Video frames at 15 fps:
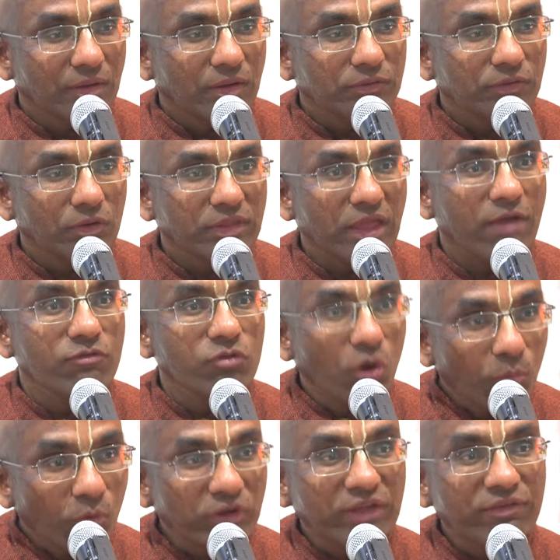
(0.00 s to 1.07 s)
So they have no
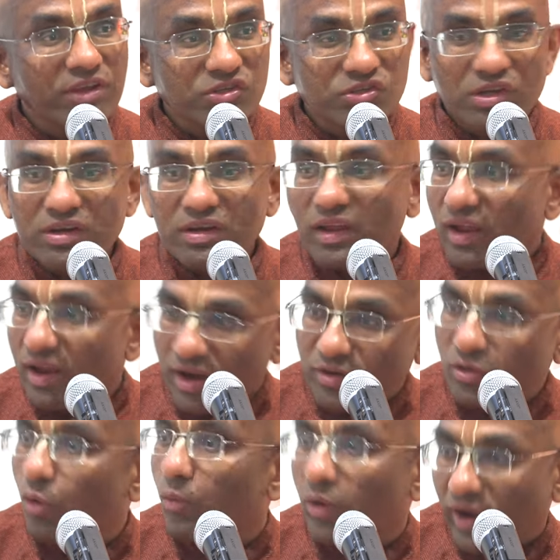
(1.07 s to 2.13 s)
motivation and
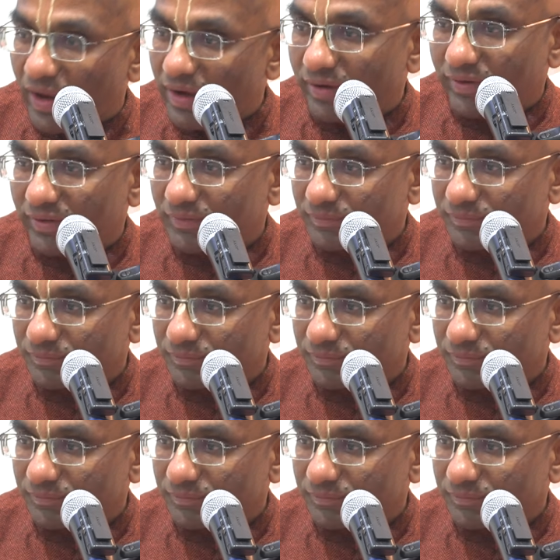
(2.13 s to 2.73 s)
no morality